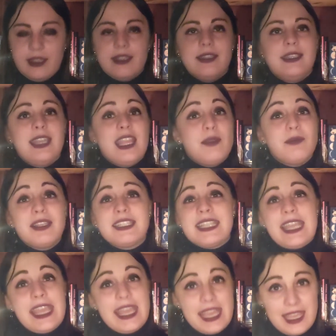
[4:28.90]
nameless
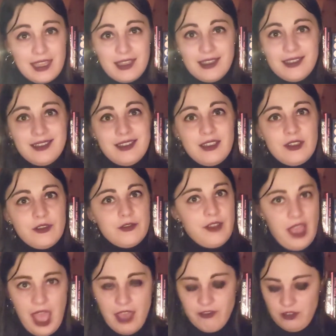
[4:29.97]
here for
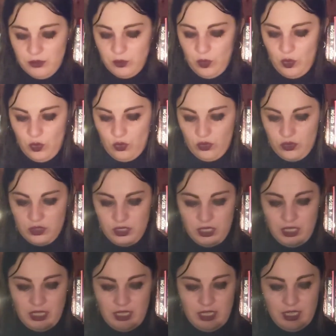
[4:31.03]
evermore.
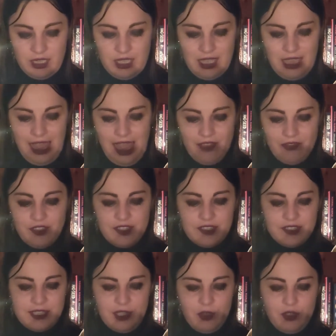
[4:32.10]
And the
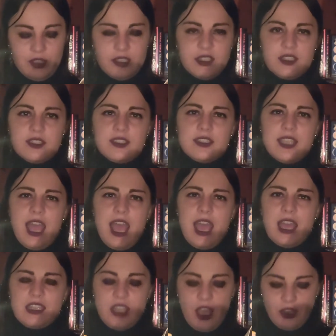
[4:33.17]
silken,
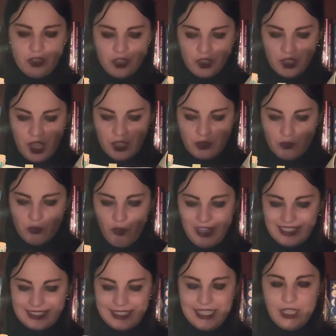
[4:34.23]
sad, uncertain
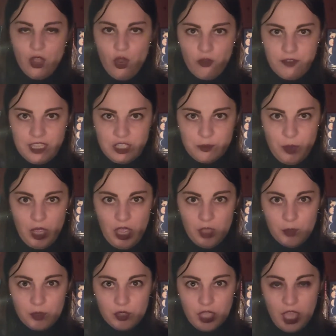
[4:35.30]
rustling of each
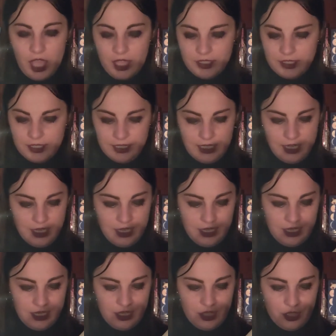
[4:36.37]
purple curtain
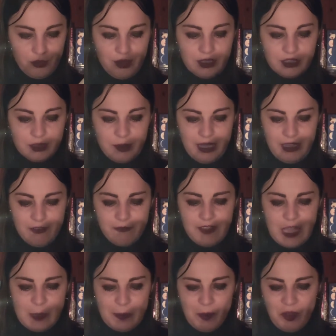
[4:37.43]
thrilled me,
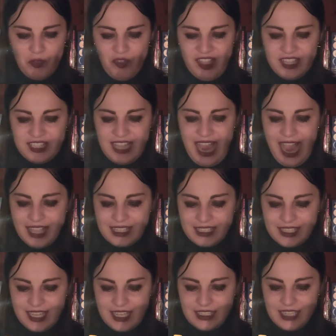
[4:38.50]
filled me with
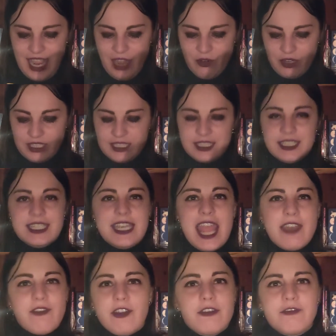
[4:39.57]
fantastic terrors
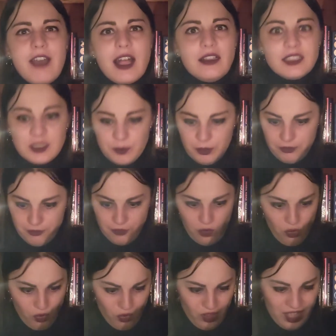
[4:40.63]
never felt
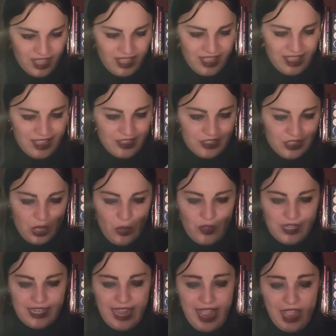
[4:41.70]
before, so
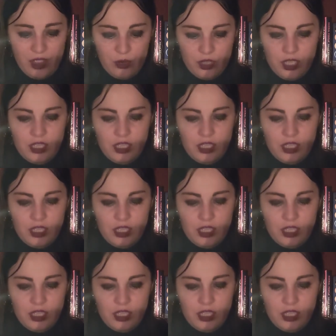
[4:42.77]
that now,